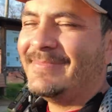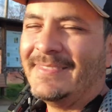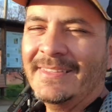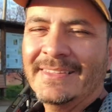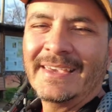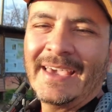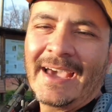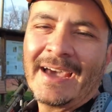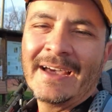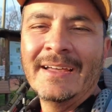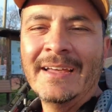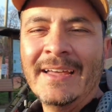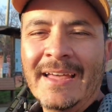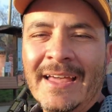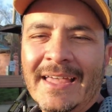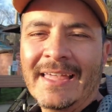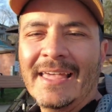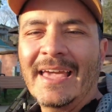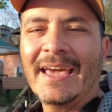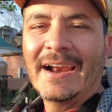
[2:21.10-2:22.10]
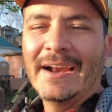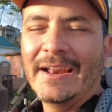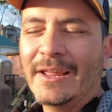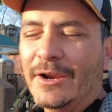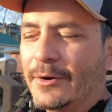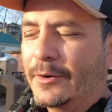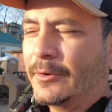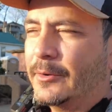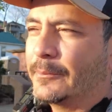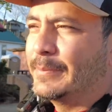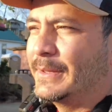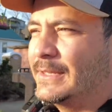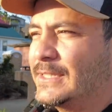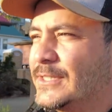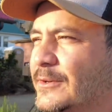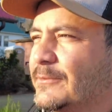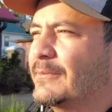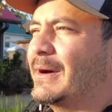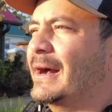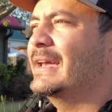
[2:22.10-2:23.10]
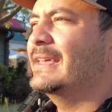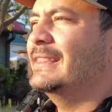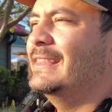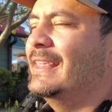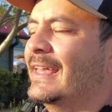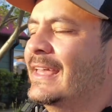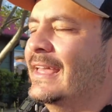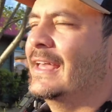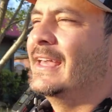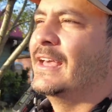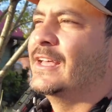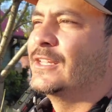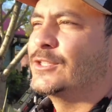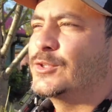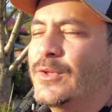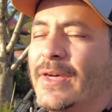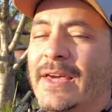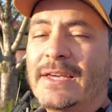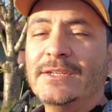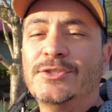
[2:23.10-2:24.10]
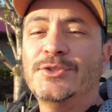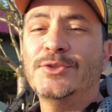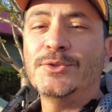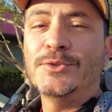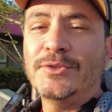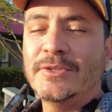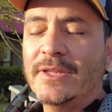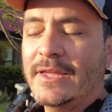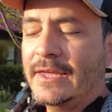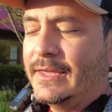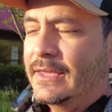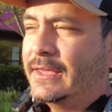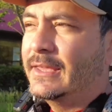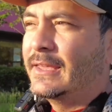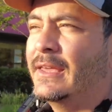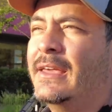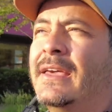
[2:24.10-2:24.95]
yeah, get a little peace of mind. Today is Tuesday.